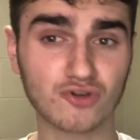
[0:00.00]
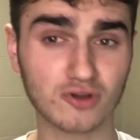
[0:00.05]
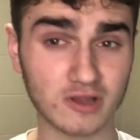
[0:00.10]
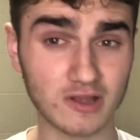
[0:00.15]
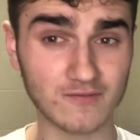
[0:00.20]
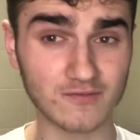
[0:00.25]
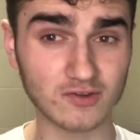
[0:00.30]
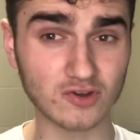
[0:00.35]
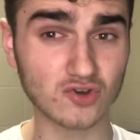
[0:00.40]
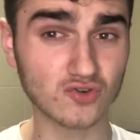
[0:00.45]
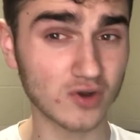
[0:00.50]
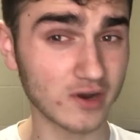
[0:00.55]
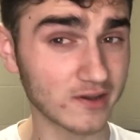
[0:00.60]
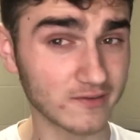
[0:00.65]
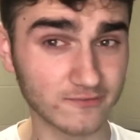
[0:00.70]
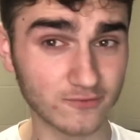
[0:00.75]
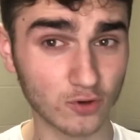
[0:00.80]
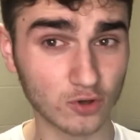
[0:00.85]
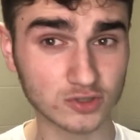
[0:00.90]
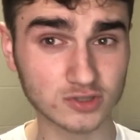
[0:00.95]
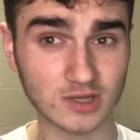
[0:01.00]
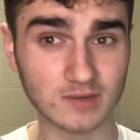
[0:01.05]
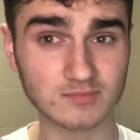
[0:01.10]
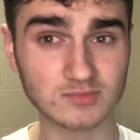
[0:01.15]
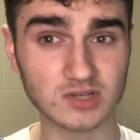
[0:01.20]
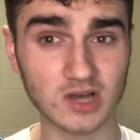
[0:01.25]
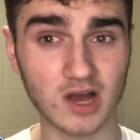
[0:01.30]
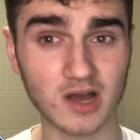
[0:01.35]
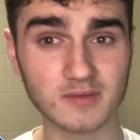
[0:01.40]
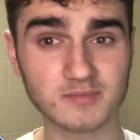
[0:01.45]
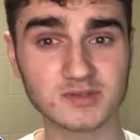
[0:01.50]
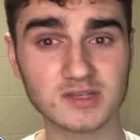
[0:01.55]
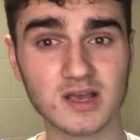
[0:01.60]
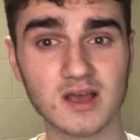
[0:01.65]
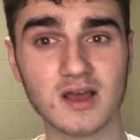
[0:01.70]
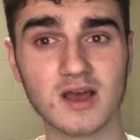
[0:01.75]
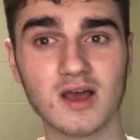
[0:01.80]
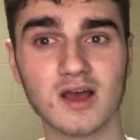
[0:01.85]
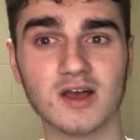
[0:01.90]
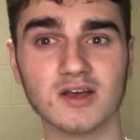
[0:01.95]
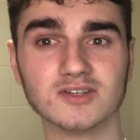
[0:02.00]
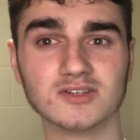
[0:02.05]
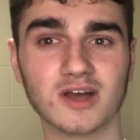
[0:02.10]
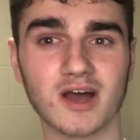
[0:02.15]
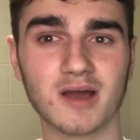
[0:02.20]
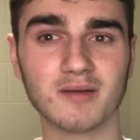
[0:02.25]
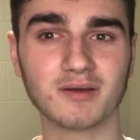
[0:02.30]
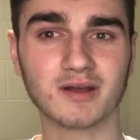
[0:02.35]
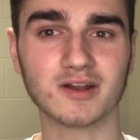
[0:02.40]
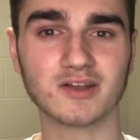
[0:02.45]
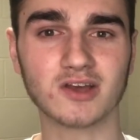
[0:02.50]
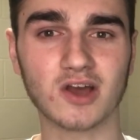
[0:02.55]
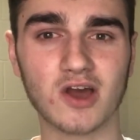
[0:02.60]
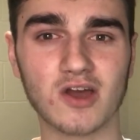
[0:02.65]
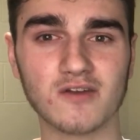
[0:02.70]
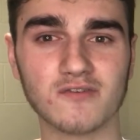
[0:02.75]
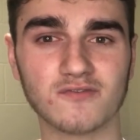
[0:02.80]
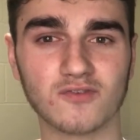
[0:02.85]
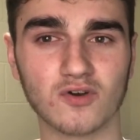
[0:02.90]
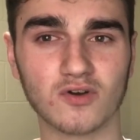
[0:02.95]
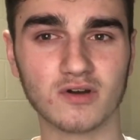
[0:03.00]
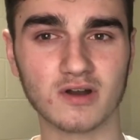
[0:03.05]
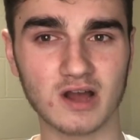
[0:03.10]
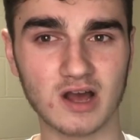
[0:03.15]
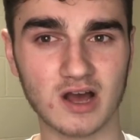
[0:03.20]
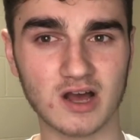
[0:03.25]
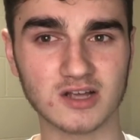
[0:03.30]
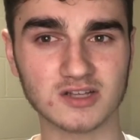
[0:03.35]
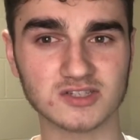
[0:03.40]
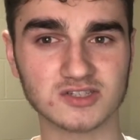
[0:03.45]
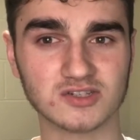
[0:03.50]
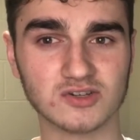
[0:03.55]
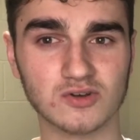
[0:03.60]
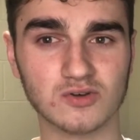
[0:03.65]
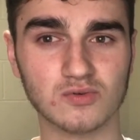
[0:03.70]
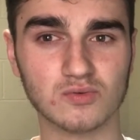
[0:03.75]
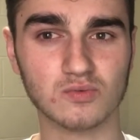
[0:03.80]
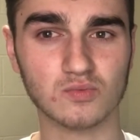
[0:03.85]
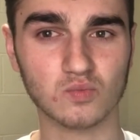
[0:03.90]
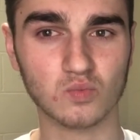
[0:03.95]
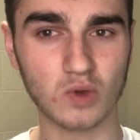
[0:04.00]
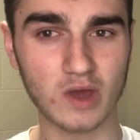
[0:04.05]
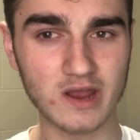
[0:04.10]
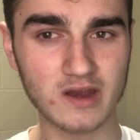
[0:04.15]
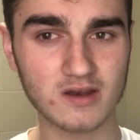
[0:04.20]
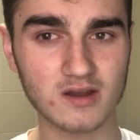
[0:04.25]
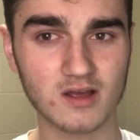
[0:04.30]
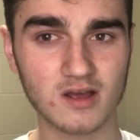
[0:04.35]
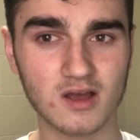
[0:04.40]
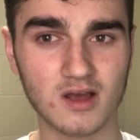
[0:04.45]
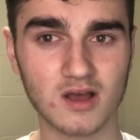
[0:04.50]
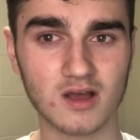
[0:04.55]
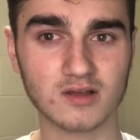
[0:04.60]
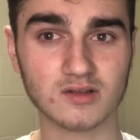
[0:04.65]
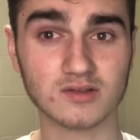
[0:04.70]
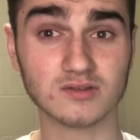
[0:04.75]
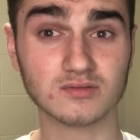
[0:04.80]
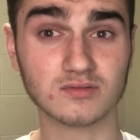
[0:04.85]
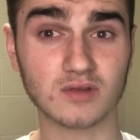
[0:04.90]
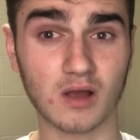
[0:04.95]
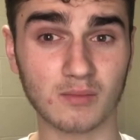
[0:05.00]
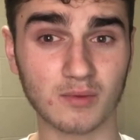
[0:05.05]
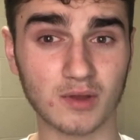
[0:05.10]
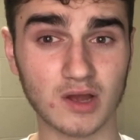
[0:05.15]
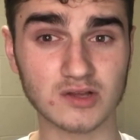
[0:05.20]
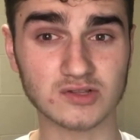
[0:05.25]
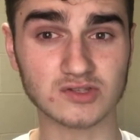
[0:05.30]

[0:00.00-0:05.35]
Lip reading: given credit for sometimes. So I'm going to go for an Arsenal win. I'm going